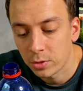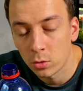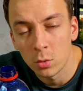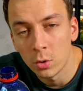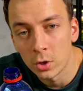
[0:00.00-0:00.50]

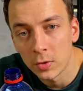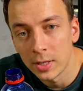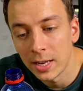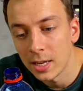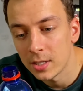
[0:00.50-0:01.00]
2 or 3
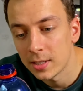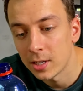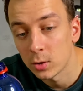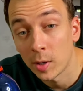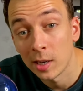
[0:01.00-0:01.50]
days,
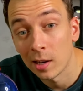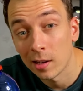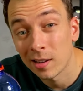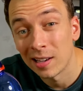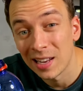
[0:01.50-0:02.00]
there's already a
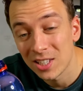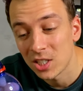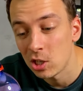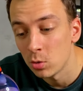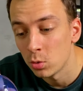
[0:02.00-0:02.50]
lot less
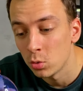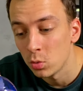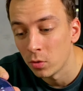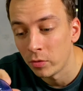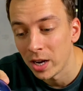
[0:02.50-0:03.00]

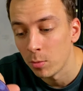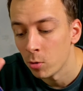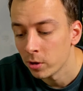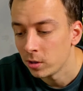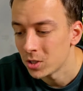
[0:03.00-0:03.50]
CO2
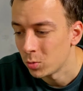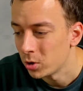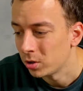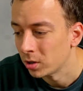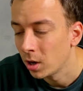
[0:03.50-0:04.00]
available in this
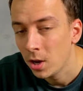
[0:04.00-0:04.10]
water.